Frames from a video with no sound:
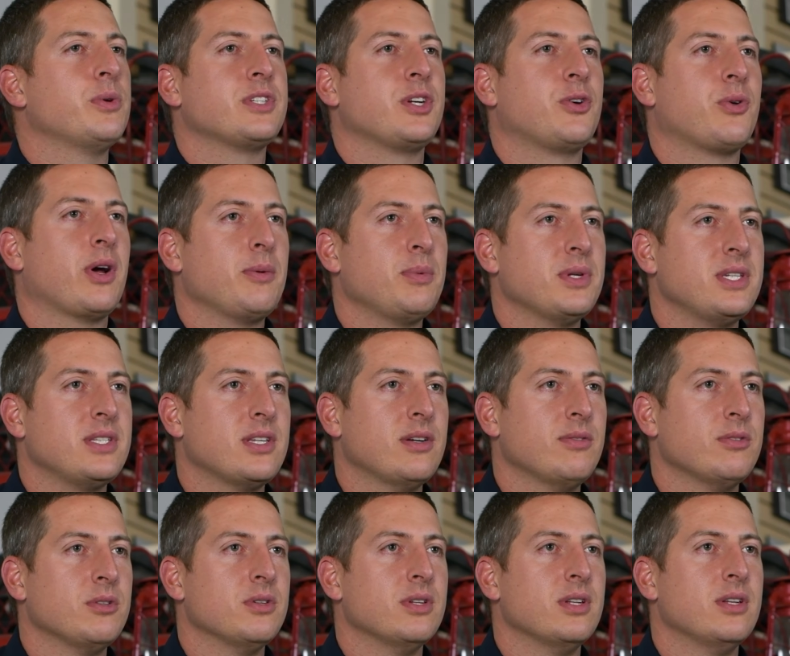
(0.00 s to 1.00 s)
was incredibly
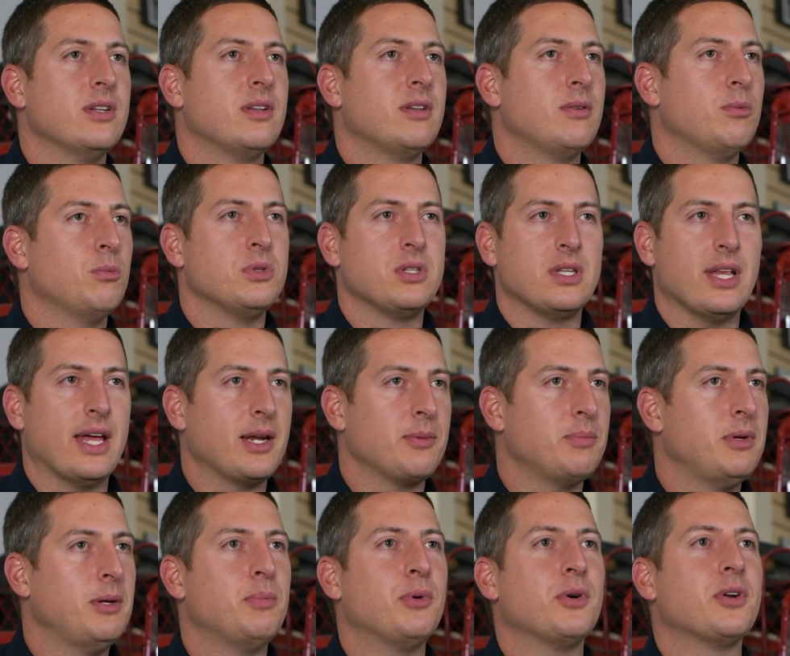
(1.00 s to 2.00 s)
civil and was letting
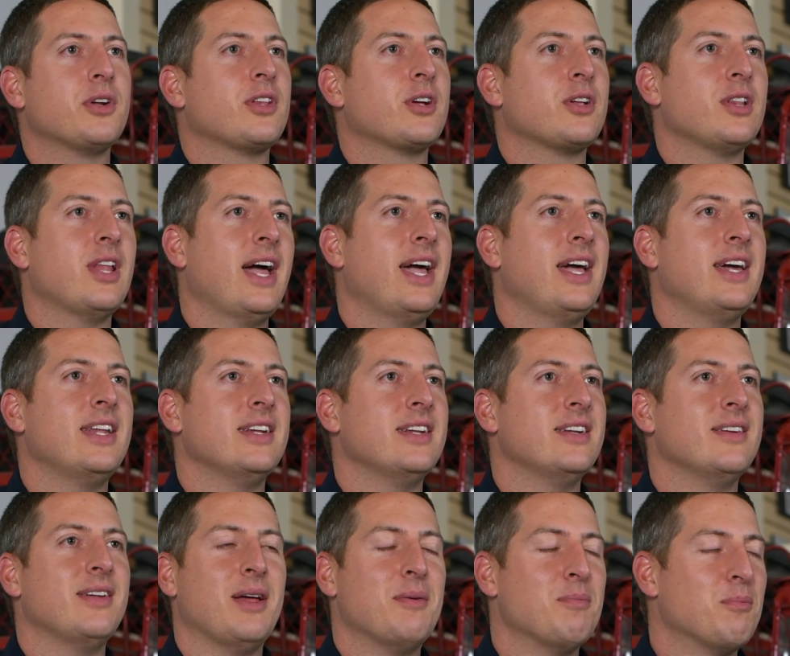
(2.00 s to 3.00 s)
people into their lane
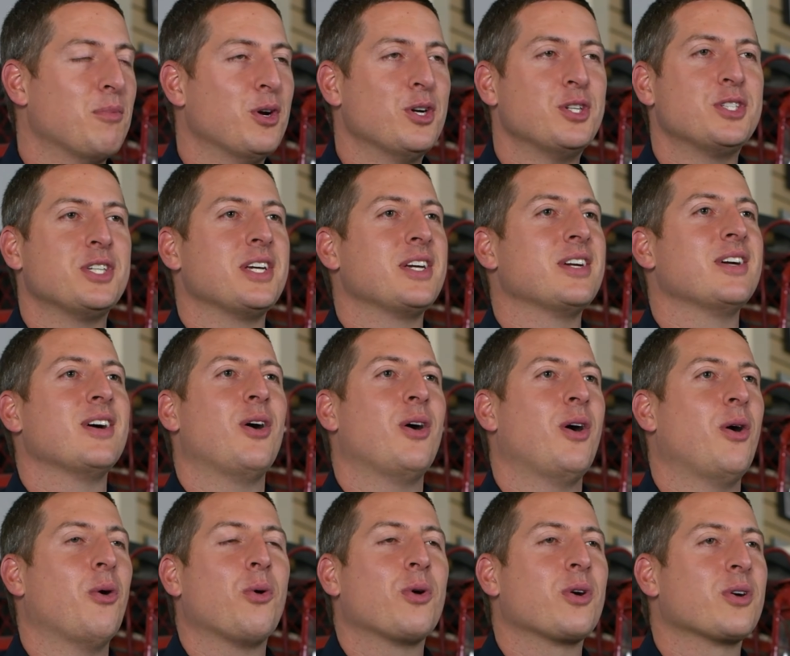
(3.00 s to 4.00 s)
and merging
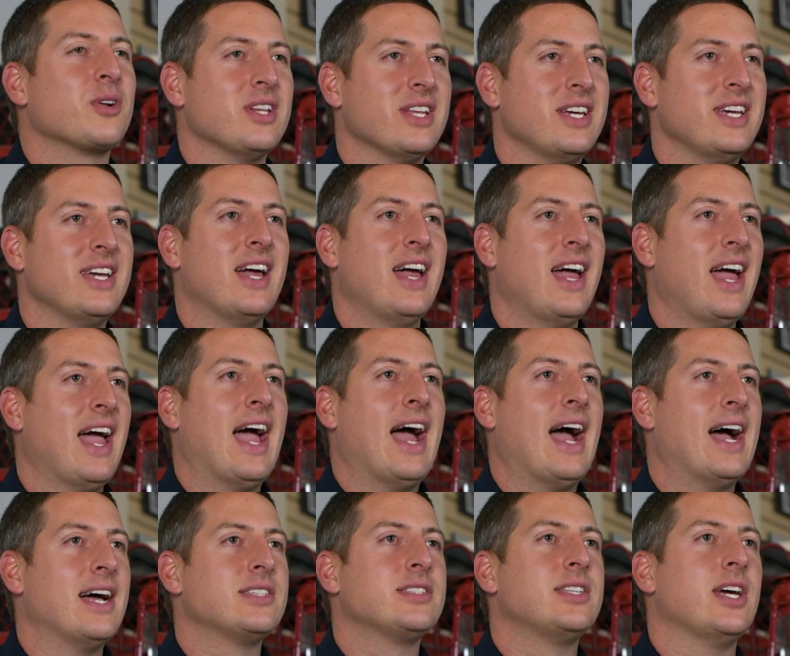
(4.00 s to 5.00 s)
orderly
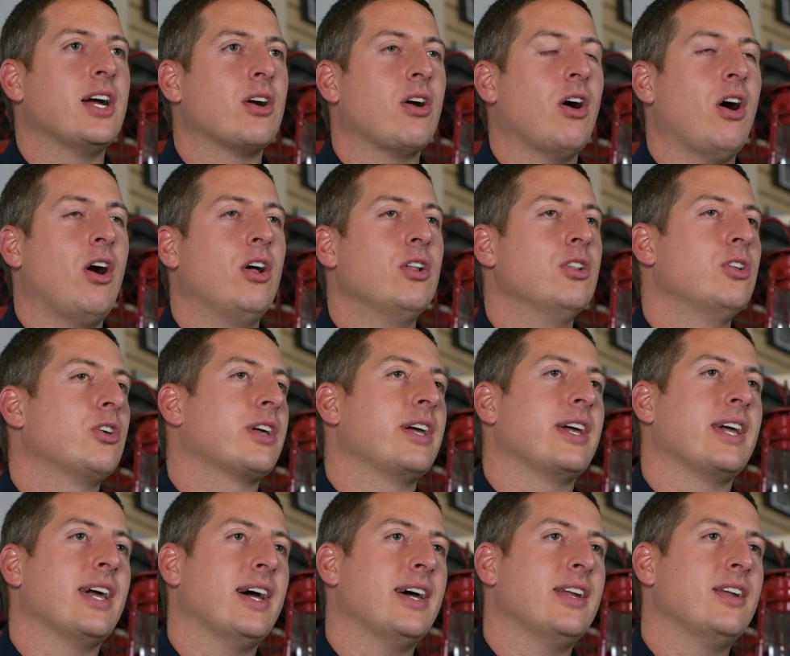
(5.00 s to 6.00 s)
as they're all
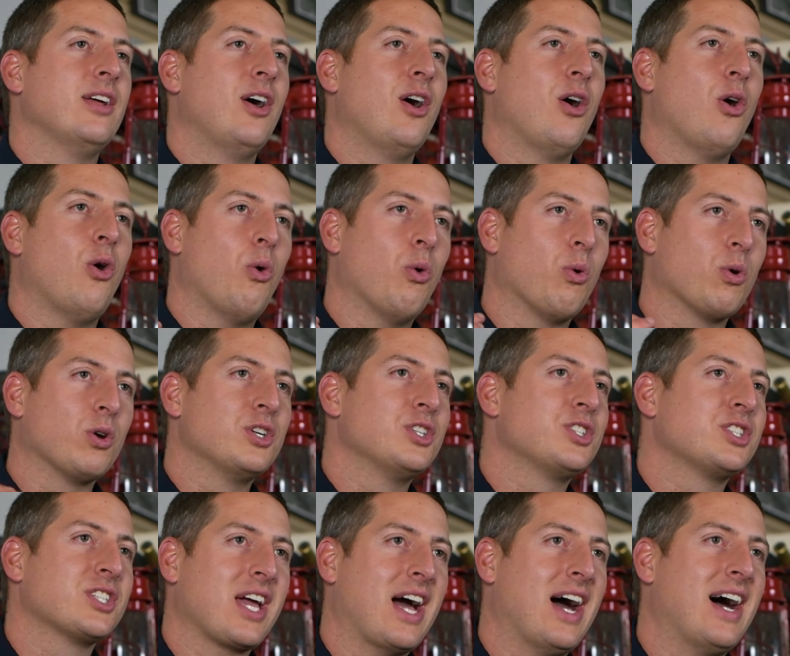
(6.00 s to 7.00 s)
looking at orange
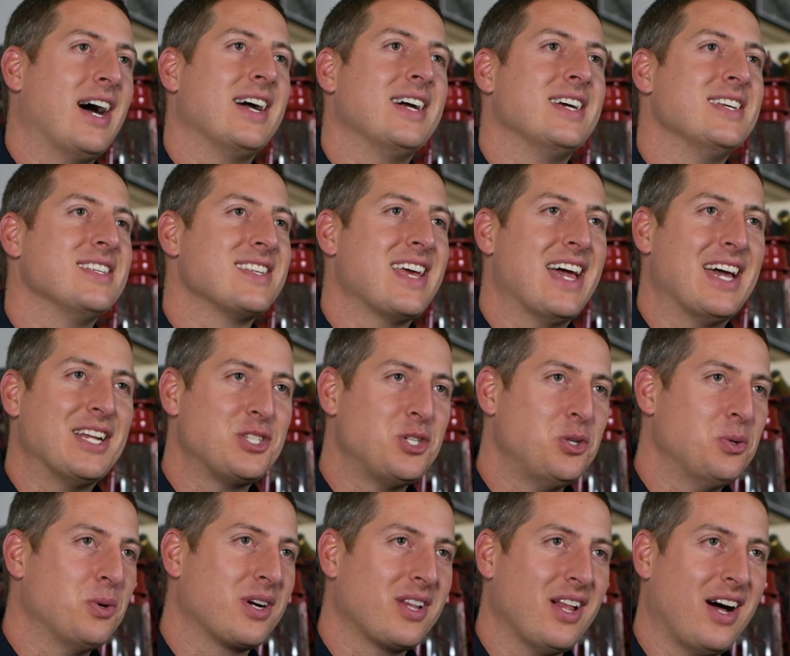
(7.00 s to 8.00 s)
skies at
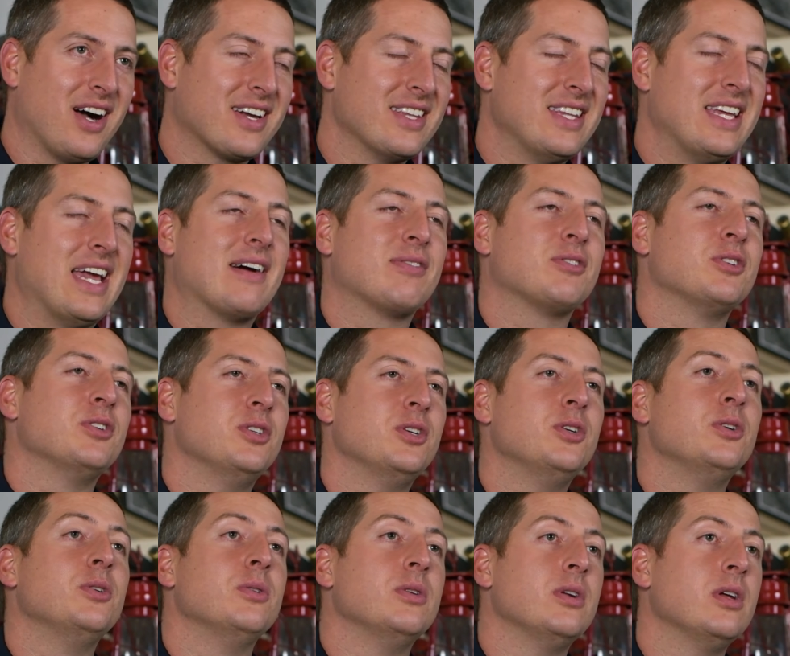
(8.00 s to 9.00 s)
2 o'clock in the
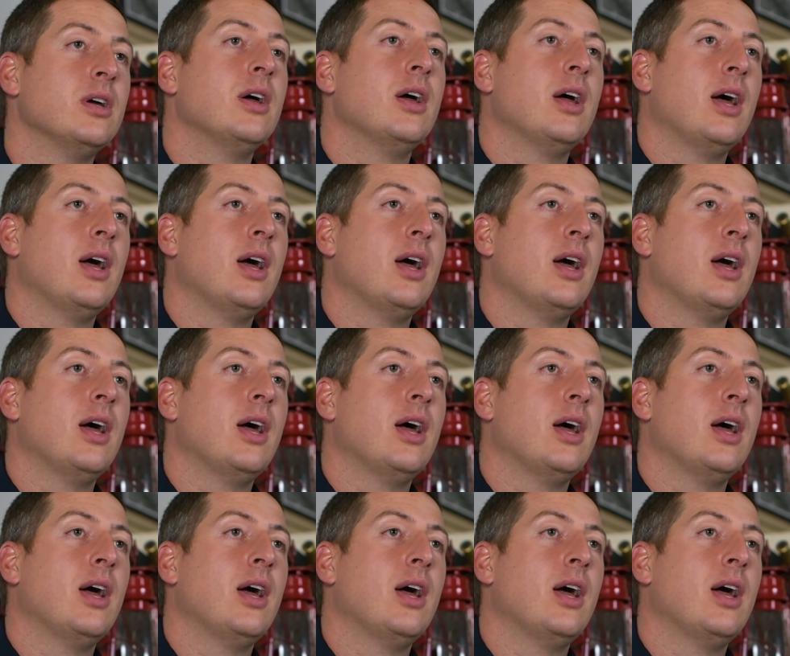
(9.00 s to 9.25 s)
afternoon,